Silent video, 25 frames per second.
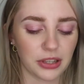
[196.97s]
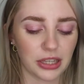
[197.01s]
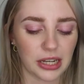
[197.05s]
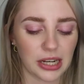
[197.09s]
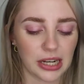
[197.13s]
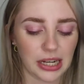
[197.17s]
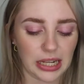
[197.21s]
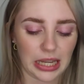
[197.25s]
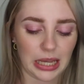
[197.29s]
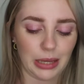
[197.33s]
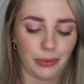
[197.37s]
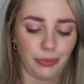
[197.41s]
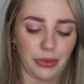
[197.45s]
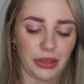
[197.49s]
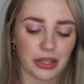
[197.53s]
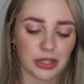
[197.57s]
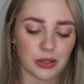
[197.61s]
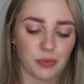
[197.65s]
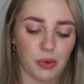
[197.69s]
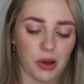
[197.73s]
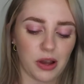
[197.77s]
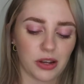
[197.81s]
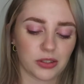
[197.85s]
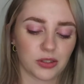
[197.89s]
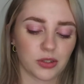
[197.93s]
going to keep this
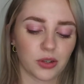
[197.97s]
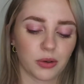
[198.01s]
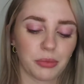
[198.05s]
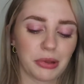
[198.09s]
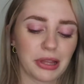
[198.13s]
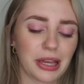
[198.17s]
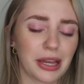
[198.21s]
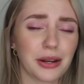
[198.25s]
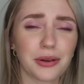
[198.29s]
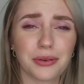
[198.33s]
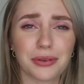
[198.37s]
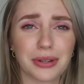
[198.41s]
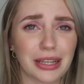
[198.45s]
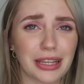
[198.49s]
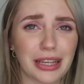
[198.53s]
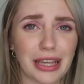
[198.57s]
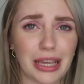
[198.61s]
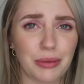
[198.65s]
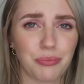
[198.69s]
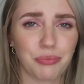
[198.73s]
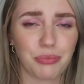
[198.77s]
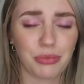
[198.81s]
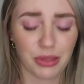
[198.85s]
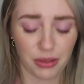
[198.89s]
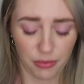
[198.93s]
box. Normally I don't
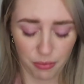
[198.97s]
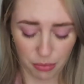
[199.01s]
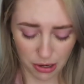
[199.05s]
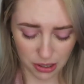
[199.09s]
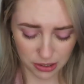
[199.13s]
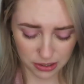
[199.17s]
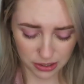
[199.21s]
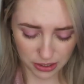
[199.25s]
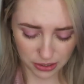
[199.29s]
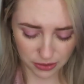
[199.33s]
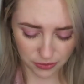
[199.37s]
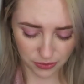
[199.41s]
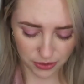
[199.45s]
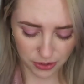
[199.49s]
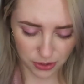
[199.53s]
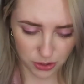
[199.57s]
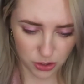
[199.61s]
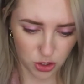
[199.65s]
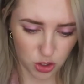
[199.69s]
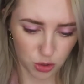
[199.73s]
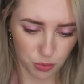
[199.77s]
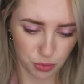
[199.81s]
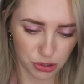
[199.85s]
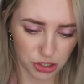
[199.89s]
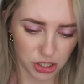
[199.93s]
keep the boxes for the
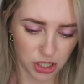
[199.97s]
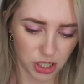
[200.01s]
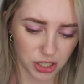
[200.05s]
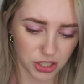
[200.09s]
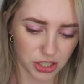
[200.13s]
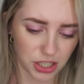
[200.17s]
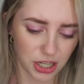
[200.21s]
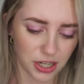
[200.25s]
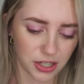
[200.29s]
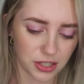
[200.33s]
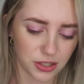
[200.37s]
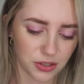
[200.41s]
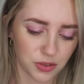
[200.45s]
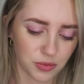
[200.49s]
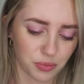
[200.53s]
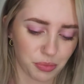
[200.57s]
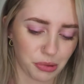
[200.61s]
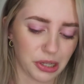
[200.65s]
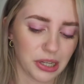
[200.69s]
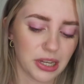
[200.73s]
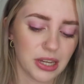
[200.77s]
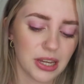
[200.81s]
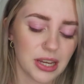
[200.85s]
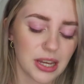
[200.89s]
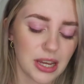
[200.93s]
Super Shock Shadows,
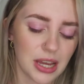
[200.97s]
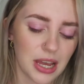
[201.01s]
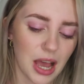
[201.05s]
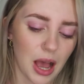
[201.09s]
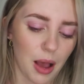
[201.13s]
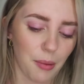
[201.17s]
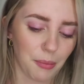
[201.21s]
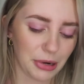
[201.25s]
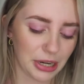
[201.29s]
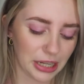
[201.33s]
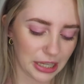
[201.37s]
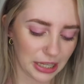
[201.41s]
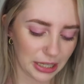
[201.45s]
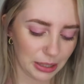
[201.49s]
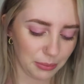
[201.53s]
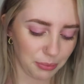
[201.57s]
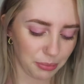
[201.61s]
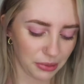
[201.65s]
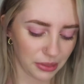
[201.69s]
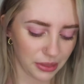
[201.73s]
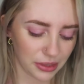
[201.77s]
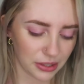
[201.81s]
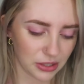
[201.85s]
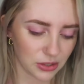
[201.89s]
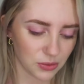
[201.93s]
but I'm going to keep
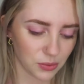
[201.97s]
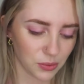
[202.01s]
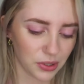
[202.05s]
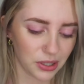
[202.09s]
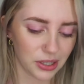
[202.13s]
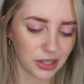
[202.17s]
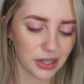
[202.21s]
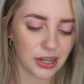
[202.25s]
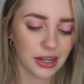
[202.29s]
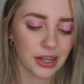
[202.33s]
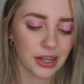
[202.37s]
this one.